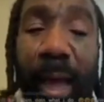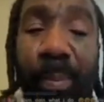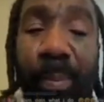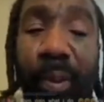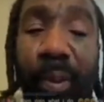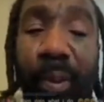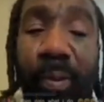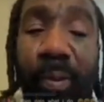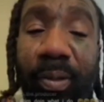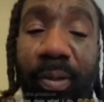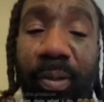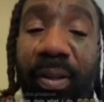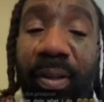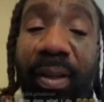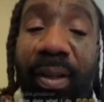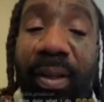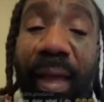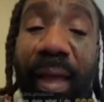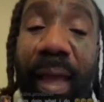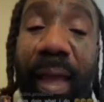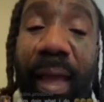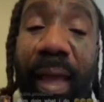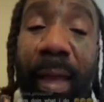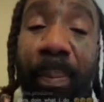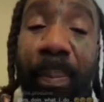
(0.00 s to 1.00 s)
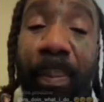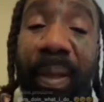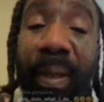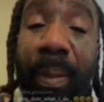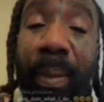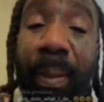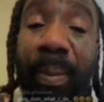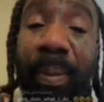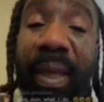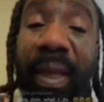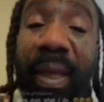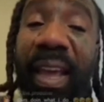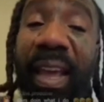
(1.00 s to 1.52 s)
Apple, A
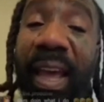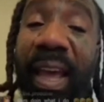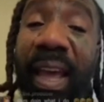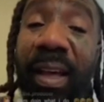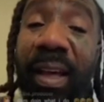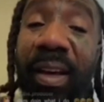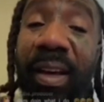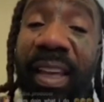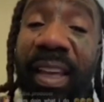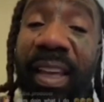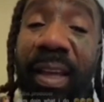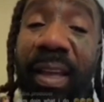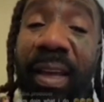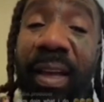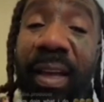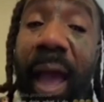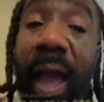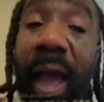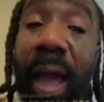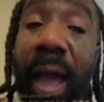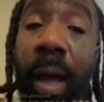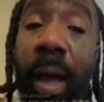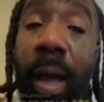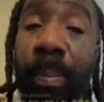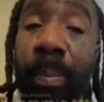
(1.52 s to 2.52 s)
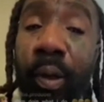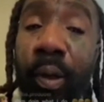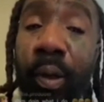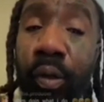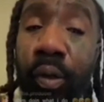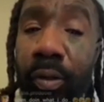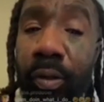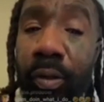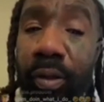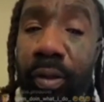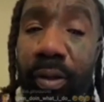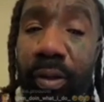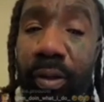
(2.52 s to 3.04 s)
P P L E,
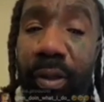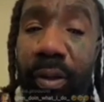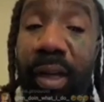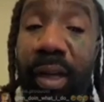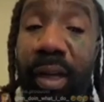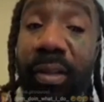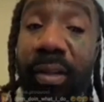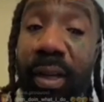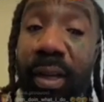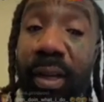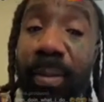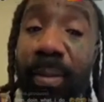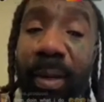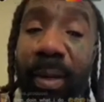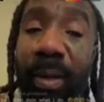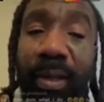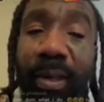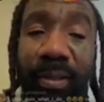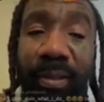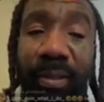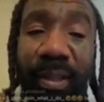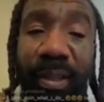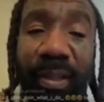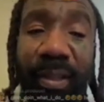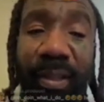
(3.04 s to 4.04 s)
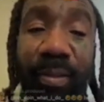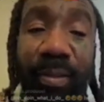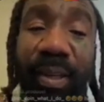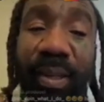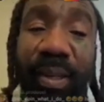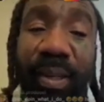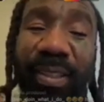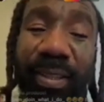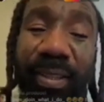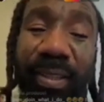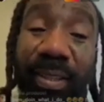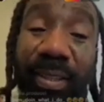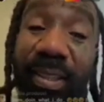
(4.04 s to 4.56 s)
Apple. Like dumbass nigga,
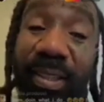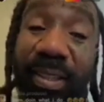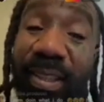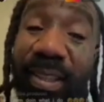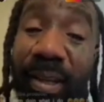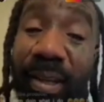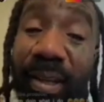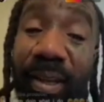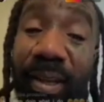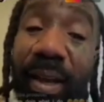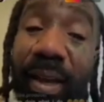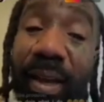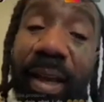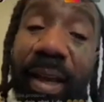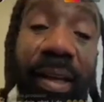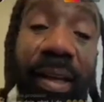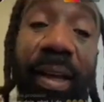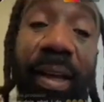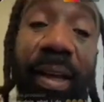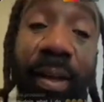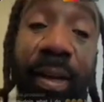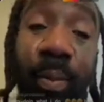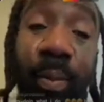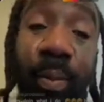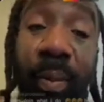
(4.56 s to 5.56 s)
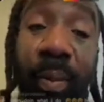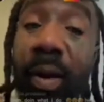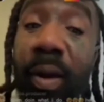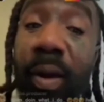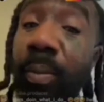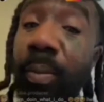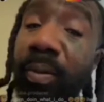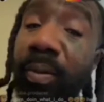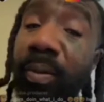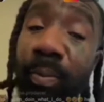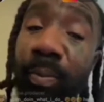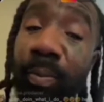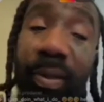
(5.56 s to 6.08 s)
you niggas in a shell like color
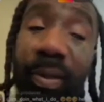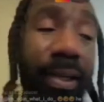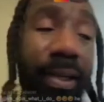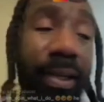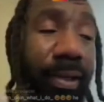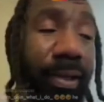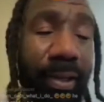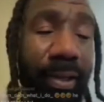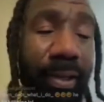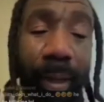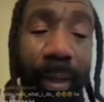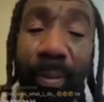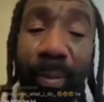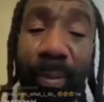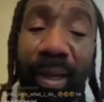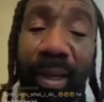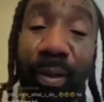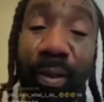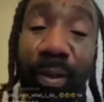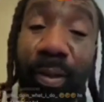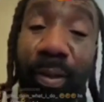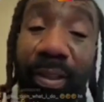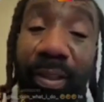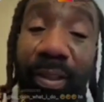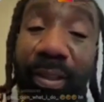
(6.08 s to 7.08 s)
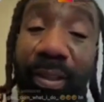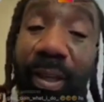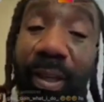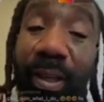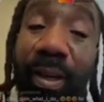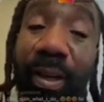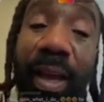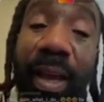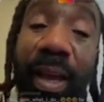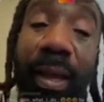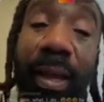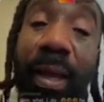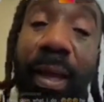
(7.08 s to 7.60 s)
purple, blood. Like blood, you in a
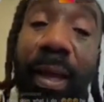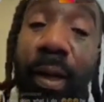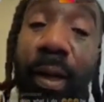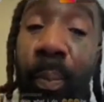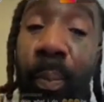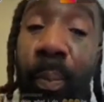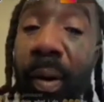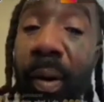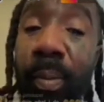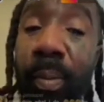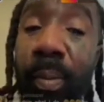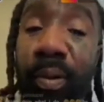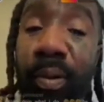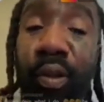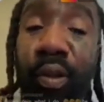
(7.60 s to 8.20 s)
shell like color